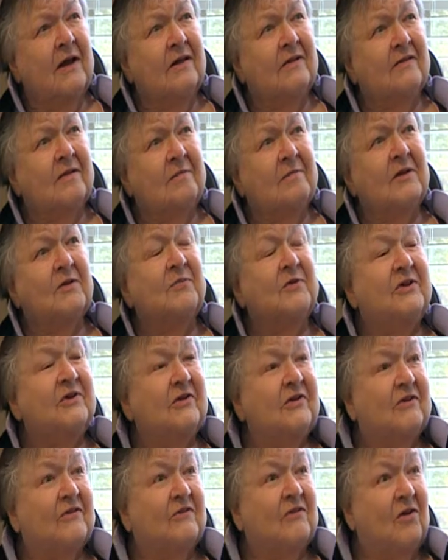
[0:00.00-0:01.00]
it's kind of like we
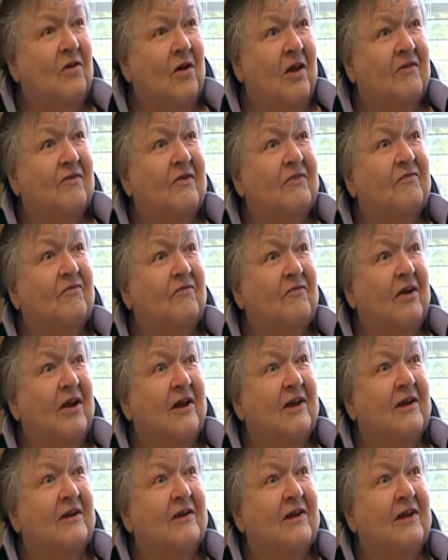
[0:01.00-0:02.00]
just lost a
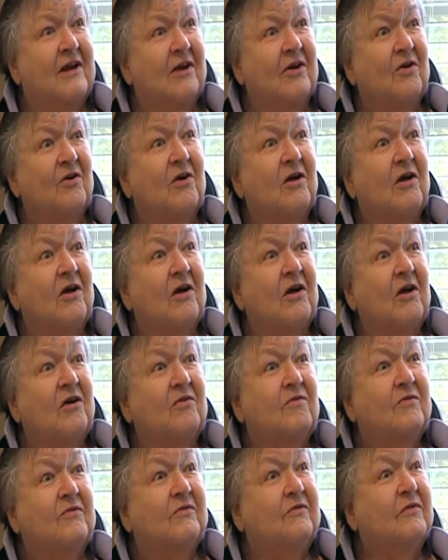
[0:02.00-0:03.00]
friend here
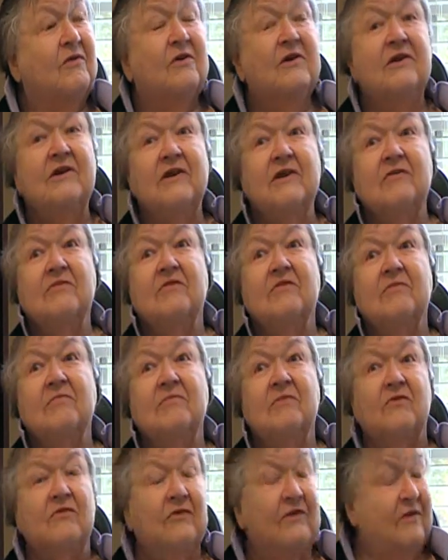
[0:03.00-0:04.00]
who was very dear to
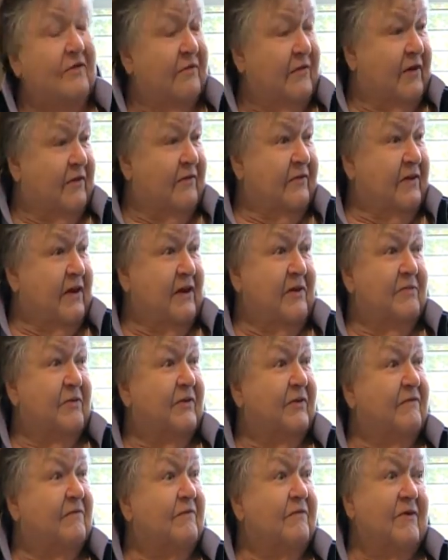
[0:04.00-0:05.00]
most of us, and it
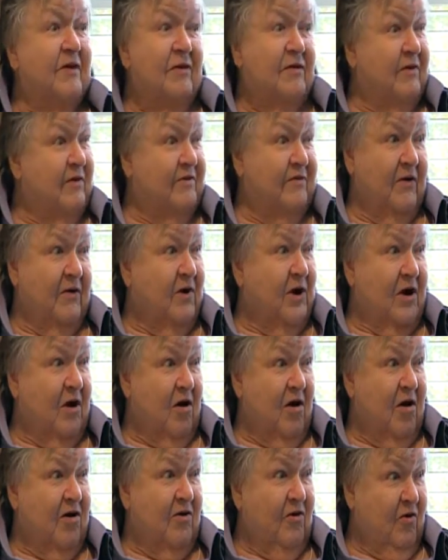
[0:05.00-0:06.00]
was very, very
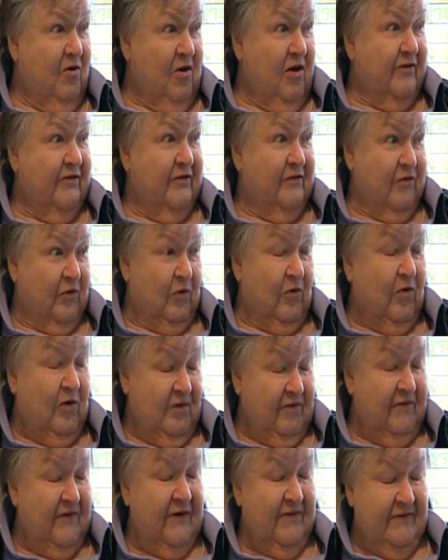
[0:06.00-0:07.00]
hard loss for
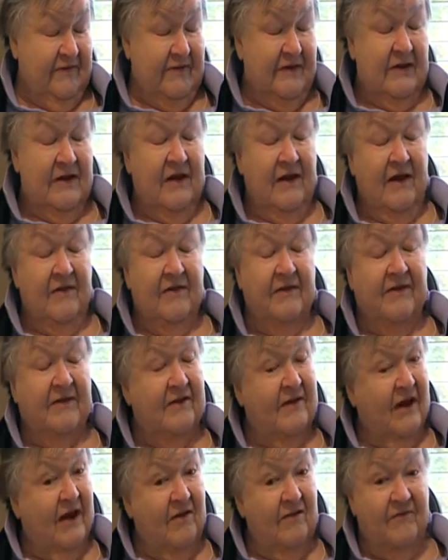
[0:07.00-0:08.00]
all of us, the
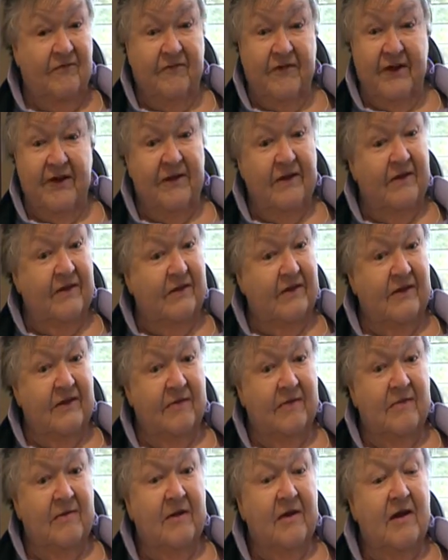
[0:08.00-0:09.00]
staff and
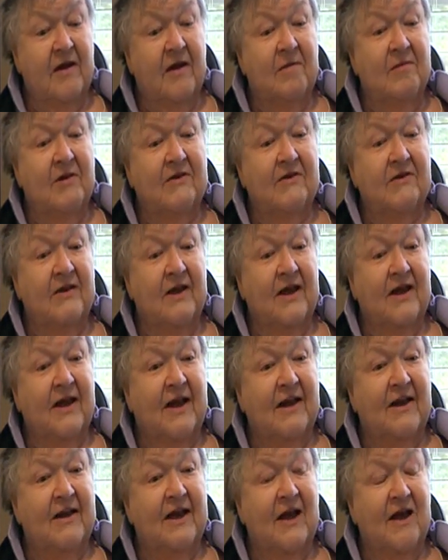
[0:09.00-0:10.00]

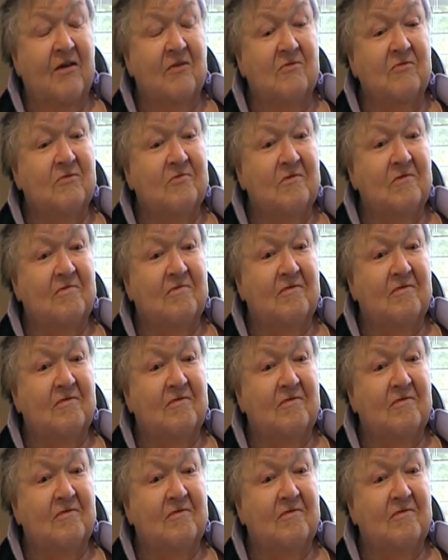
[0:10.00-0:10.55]
and how